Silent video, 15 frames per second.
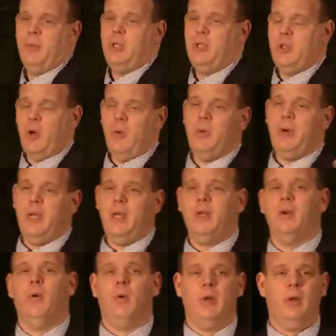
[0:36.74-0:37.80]
But don't
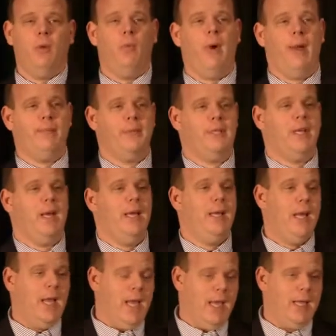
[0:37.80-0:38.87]
ignore your
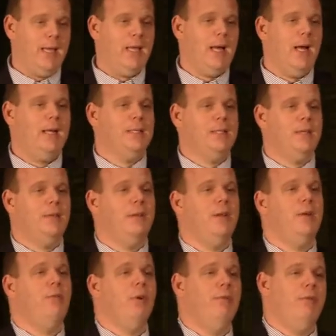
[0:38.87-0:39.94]
website and
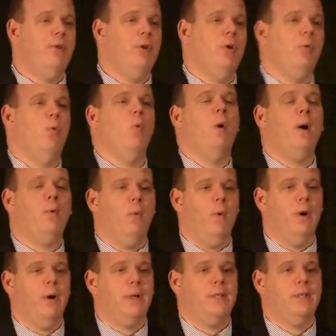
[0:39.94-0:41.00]
constantly review what
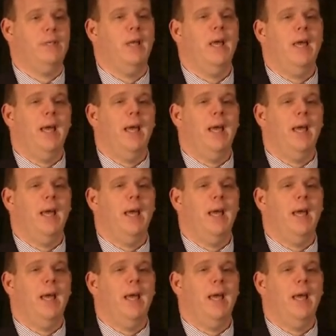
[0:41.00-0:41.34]
works